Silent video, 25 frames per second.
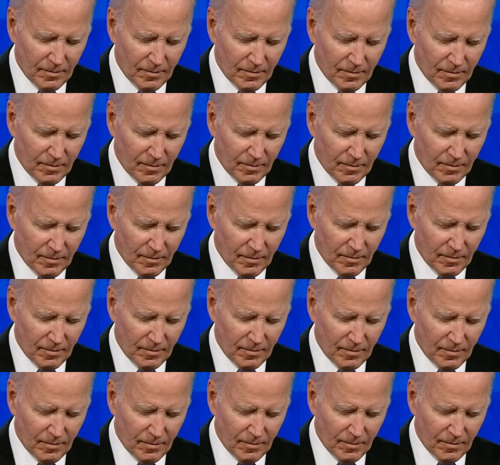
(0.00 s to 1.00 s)

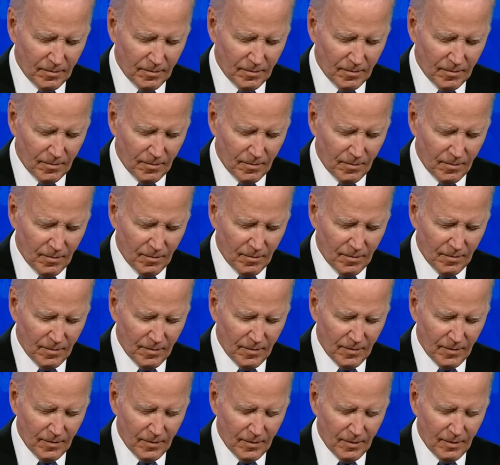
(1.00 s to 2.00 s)

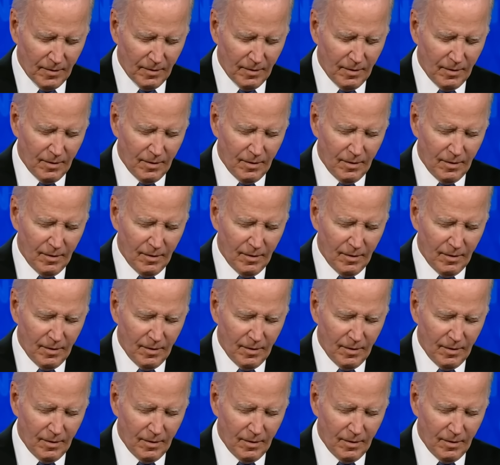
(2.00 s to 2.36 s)
(silent)